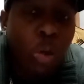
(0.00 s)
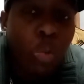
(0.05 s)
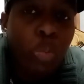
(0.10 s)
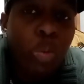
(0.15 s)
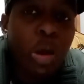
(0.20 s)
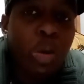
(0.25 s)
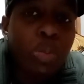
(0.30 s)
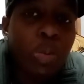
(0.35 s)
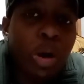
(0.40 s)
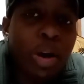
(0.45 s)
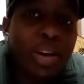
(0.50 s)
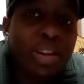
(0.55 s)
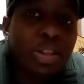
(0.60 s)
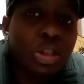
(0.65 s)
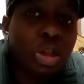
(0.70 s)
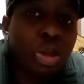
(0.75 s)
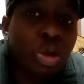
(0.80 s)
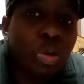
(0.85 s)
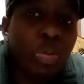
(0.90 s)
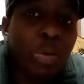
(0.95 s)
We were in
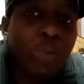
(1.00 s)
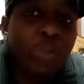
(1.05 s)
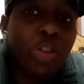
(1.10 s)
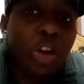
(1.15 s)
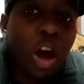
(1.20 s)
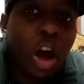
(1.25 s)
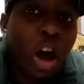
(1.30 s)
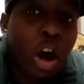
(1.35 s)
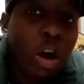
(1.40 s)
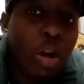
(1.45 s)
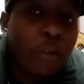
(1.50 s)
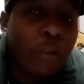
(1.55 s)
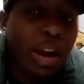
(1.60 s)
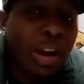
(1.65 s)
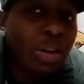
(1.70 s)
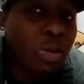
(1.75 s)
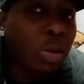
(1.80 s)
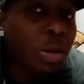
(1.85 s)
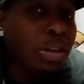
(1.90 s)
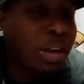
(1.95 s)
tune with the earth. I
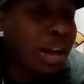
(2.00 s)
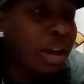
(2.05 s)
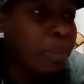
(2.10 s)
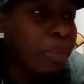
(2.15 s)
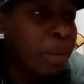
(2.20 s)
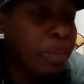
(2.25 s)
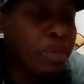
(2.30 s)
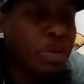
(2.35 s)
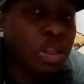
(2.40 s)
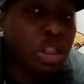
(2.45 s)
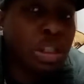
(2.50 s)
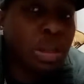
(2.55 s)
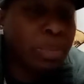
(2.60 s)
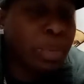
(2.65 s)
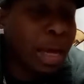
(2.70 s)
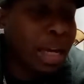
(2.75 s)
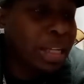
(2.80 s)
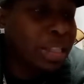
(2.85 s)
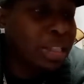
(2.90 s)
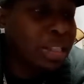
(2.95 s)
know a lot of people will sit
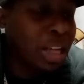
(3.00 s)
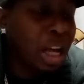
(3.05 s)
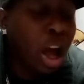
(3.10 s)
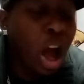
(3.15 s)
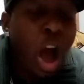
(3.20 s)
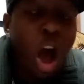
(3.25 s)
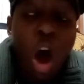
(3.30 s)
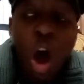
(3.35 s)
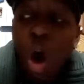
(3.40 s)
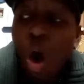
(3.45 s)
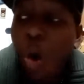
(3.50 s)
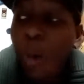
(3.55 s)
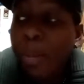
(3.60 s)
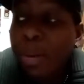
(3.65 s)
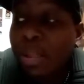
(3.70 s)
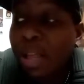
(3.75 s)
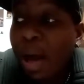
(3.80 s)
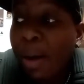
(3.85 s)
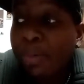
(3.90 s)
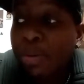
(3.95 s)
back and say, oh,
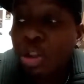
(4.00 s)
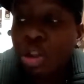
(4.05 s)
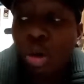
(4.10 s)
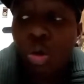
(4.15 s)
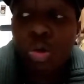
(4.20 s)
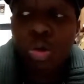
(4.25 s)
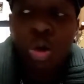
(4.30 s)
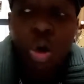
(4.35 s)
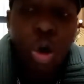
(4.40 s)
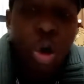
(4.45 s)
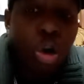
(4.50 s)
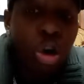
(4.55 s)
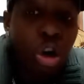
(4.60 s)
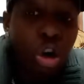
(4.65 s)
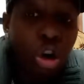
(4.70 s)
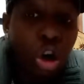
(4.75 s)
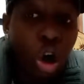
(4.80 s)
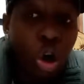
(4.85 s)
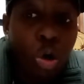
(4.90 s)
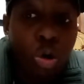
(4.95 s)
but that was so
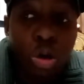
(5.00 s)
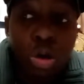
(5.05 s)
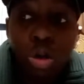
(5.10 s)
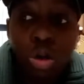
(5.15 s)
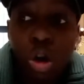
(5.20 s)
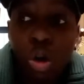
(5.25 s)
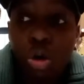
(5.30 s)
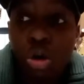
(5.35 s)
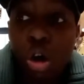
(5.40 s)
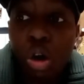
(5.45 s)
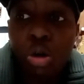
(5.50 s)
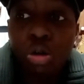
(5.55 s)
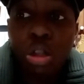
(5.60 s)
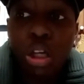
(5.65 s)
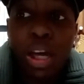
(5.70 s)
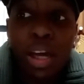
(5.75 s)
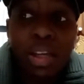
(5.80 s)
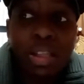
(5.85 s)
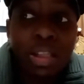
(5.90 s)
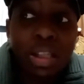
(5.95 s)
long ago. You know, those
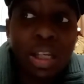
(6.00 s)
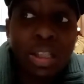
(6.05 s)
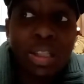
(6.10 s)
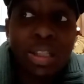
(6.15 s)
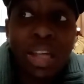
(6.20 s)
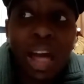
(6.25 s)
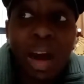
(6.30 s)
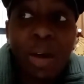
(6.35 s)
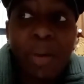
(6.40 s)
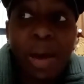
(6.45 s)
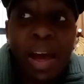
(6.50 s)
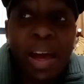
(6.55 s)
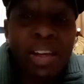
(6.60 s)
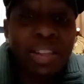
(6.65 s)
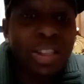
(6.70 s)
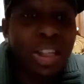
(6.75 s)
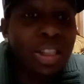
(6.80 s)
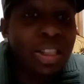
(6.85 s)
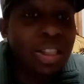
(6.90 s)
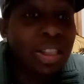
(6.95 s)
ancestors, our
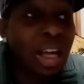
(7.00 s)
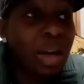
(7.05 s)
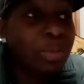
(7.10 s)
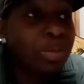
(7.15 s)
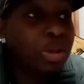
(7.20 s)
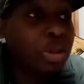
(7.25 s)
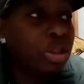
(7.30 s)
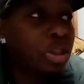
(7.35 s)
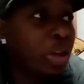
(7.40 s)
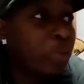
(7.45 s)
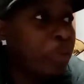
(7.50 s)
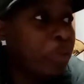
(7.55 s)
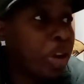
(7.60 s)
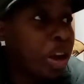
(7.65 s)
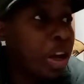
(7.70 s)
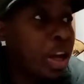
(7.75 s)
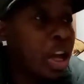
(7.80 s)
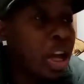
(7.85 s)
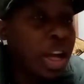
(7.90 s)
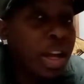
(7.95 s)
ancestors, they was
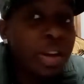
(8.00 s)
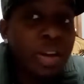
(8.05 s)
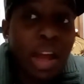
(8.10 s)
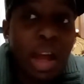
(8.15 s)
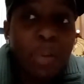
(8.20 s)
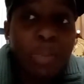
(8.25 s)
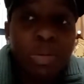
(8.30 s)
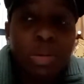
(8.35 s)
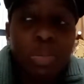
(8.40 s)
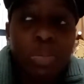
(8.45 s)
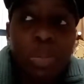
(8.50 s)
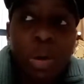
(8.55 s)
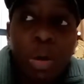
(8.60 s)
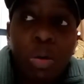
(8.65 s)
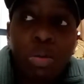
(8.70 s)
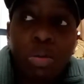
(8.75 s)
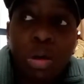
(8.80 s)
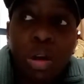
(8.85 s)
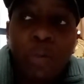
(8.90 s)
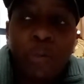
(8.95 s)
different. They was
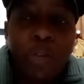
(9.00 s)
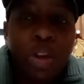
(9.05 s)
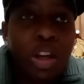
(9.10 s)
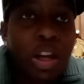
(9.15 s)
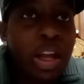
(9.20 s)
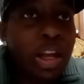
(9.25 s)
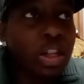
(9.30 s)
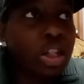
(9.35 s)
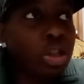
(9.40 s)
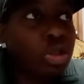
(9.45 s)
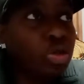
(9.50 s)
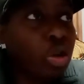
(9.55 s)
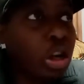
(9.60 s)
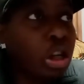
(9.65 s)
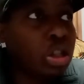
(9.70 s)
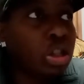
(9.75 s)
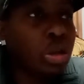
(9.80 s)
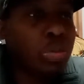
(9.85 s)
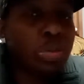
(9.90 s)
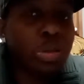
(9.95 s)
built different. Their
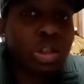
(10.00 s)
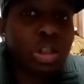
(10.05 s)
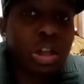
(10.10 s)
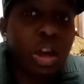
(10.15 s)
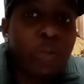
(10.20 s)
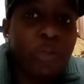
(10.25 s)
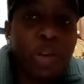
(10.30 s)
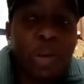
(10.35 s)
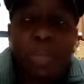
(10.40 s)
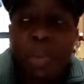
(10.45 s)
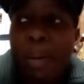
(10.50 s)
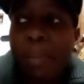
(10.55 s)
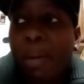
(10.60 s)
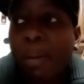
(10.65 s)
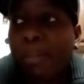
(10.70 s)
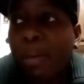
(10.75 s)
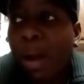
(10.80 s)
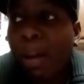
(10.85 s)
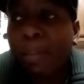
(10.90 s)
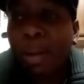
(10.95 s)
structure was different. Blah, blah,
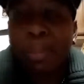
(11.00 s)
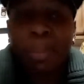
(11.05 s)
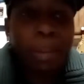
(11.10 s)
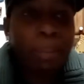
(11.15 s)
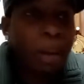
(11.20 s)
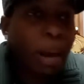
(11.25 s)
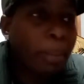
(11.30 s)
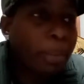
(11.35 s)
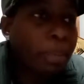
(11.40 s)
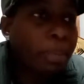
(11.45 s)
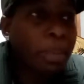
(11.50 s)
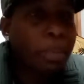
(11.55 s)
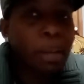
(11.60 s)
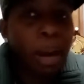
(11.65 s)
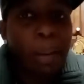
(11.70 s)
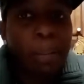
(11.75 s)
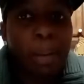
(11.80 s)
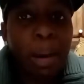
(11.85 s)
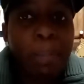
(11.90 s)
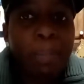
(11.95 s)
blah, blah, blah, blah, blah,
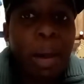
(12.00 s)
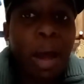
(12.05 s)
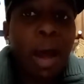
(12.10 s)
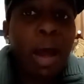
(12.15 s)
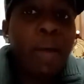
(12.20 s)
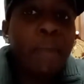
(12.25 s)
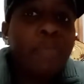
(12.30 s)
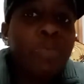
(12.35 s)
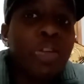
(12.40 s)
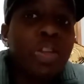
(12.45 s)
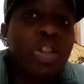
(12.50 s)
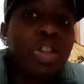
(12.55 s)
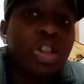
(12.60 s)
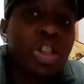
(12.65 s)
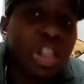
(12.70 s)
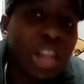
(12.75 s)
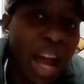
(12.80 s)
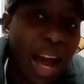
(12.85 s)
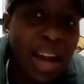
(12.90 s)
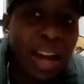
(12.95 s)
blah, blah, blah.
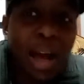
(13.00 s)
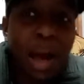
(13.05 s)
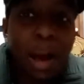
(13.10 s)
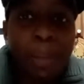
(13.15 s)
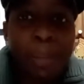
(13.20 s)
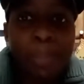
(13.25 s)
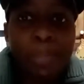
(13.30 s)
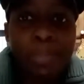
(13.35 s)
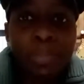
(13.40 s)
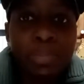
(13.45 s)
Shut up.